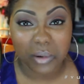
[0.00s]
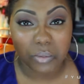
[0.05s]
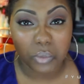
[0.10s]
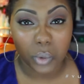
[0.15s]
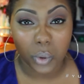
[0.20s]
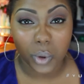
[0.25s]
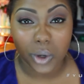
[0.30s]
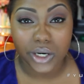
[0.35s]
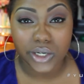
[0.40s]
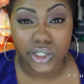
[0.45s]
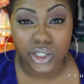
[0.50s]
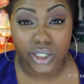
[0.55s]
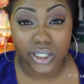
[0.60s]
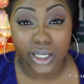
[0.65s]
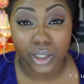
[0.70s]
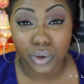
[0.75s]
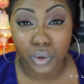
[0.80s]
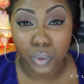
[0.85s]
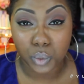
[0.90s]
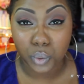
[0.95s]
been more into
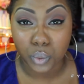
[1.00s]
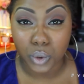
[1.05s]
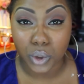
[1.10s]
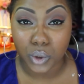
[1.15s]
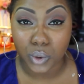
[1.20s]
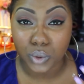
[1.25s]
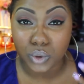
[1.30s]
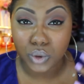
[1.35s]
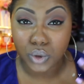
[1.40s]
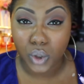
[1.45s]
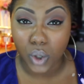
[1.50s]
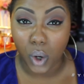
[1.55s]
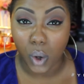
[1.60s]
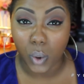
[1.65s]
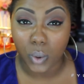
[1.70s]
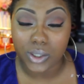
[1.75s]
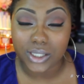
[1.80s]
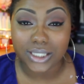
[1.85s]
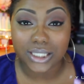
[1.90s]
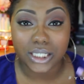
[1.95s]
like the rose
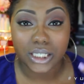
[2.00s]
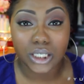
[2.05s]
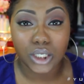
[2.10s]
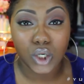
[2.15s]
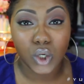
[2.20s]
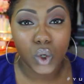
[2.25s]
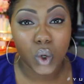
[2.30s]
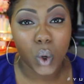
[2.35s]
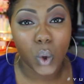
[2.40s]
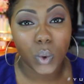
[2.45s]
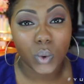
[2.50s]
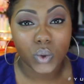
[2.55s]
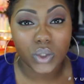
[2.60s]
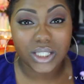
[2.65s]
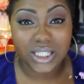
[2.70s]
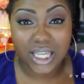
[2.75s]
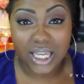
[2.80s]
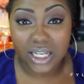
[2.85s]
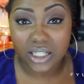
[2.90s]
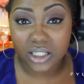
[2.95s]
goldy,
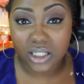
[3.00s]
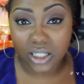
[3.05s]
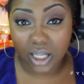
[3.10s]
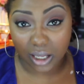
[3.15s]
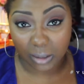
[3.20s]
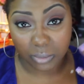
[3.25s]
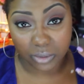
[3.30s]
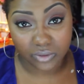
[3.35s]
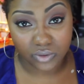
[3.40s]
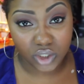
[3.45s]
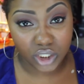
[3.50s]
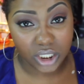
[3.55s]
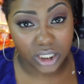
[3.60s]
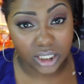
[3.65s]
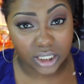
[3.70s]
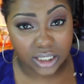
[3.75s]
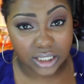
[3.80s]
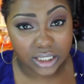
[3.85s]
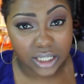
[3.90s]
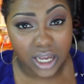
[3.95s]
golden type of
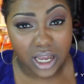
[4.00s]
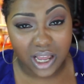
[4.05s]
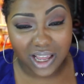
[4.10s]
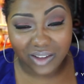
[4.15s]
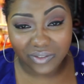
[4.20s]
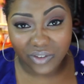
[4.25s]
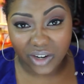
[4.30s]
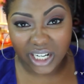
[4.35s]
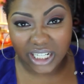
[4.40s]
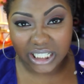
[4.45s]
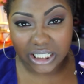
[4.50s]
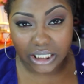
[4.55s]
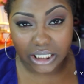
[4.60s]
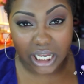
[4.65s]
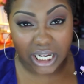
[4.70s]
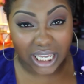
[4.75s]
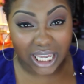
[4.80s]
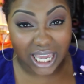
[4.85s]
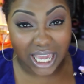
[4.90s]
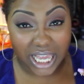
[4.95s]
cheeks. Very
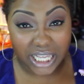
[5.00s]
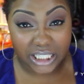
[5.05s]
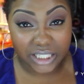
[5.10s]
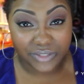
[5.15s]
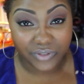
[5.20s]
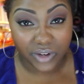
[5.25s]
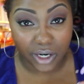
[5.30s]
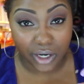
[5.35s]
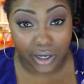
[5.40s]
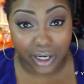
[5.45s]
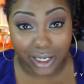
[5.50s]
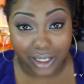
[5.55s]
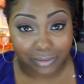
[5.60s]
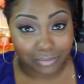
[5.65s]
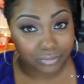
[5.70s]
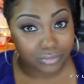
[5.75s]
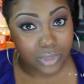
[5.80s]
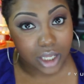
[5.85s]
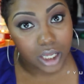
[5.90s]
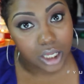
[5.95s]
sun-kissed,
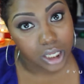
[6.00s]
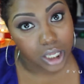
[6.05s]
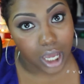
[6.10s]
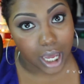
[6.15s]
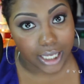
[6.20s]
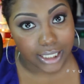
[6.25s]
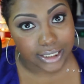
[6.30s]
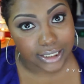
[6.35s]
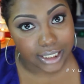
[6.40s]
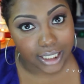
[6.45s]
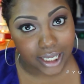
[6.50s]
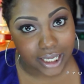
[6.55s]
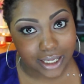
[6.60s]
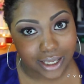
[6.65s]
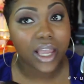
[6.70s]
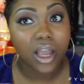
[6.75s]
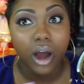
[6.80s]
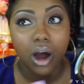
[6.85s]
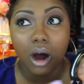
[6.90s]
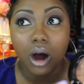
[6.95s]
very goddess-like.
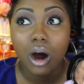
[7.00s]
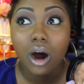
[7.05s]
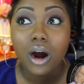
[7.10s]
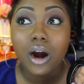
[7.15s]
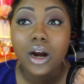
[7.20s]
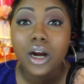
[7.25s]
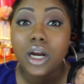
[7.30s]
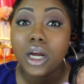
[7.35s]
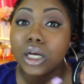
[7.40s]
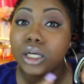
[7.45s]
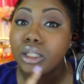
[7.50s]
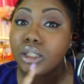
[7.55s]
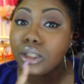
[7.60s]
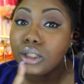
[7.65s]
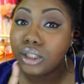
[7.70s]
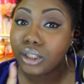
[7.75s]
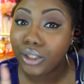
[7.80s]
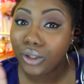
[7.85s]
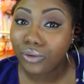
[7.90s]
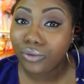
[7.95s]
They are a
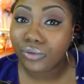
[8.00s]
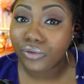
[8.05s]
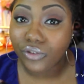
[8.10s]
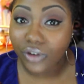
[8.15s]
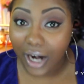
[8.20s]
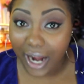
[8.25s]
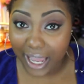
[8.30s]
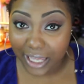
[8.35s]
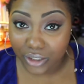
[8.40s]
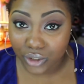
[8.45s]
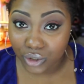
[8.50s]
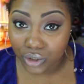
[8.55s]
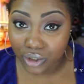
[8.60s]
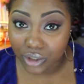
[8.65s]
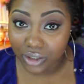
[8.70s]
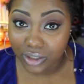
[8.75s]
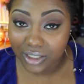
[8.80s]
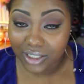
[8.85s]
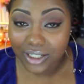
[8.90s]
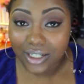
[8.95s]
little
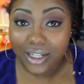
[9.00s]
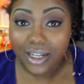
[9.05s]
fragile.